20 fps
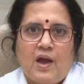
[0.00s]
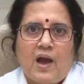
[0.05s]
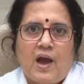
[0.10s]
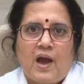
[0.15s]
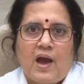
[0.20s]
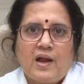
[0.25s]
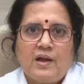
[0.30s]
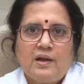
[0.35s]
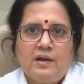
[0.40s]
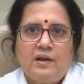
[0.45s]

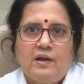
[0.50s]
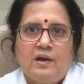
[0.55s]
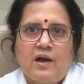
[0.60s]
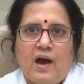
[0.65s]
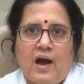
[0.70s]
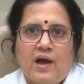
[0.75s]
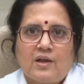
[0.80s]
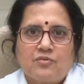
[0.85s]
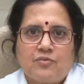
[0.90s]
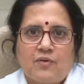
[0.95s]
And
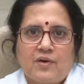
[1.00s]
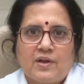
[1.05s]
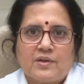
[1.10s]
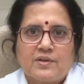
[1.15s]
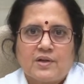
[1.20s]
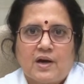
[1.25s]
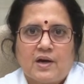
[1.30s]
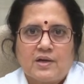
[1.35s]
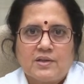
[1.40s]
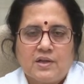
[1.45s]
as far as
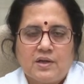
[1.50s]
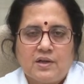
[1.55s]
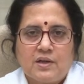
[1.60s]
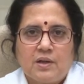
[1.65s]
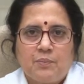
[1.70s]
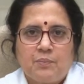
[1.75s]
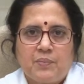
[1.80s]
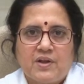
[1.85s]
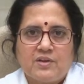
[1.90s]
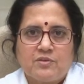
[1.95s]
the other
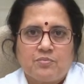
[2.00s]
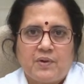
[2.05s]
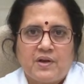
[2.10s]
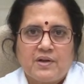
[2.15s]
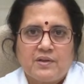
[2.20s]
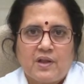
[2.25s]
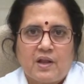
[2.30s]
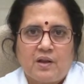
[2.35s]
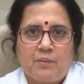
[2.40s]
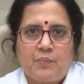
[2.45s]

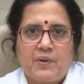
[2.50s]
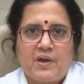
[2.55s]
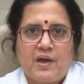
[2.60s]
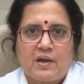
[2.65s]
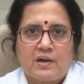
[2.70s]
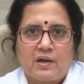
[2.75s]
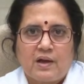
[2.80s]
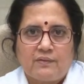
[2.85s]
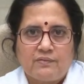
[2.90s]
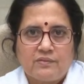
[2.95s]
replacement therapy
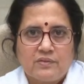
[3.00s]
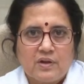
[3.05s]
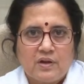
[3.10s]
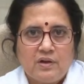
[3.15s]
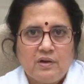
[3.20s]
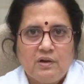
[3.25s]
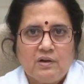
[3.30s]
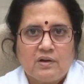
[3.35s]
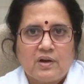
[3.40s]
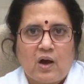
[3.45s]
are
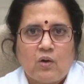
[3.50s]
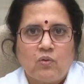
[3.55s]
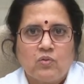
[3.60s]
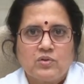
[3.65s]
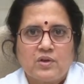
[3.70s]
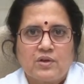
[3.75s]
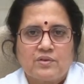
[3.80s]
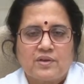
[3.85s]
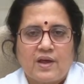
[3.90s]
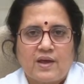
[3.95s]
concerned, now
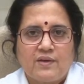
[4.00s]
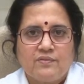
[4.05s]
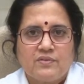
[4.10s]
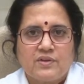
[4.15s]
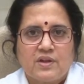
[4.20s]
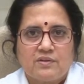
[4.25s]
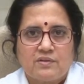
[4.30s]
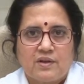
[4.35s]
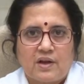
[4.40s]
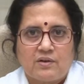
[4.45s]
the science
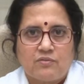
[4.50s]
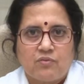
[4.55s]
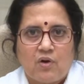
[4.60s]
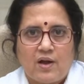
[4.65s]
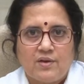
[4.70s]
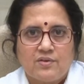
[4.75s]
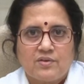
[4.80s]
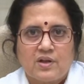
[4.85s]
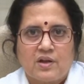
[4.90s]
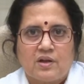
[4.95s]
has
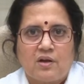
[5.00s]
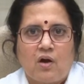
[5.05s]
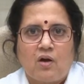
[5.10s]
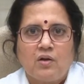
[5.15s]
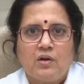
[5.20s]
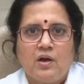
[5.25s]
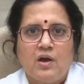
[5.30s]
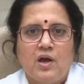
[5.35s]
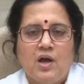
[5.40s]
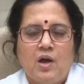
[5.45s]
advanced a
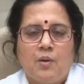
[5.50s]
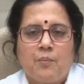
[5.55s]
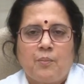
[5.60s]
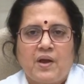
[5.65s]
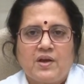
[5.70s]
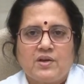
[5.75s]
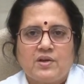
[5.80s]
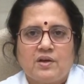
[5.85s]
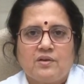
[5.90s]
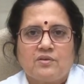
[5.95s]
lot.
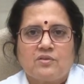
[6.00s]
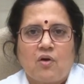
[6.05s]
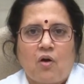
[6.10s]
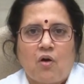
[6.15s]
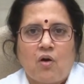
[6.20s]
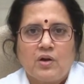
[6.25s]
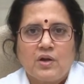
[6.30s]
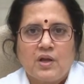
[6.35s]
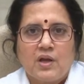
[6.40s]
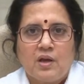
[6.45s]
patients
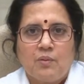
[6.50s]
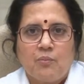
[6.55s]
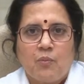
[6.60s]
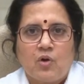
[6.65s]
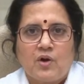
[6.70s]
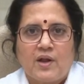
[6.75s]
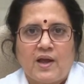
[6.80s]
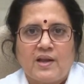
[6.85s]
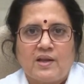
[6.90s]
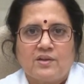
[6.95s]
on
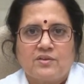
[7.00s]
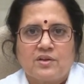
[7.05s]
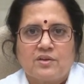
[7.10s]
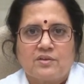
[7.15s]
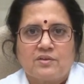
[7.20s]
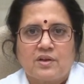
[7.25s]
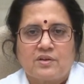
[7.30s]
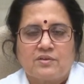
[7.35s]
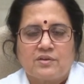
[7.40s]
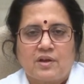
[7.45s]

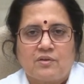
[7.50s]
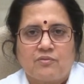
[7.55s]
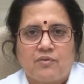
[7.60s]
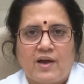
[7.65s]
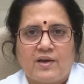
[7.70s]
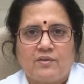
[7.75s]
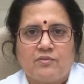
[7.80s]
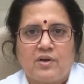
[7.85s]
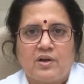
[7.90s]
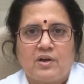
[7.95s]
hemodialysis, the
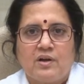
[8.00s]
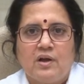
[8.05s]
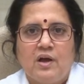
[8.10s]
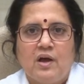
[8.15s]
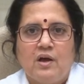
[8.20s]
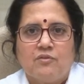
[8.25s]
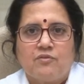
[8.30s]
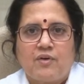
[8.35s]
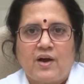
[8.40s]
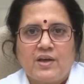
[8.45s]
survival
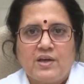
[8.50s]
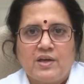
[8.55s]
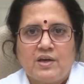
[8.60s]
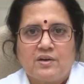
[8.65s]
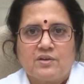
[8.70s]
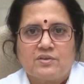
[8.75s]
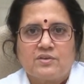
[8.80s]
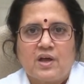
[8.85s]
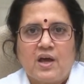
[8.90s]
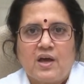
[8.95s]
5
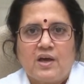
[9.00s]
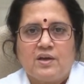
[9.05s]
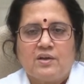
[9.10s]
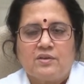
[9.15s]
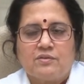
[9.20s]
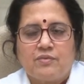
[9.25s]
years is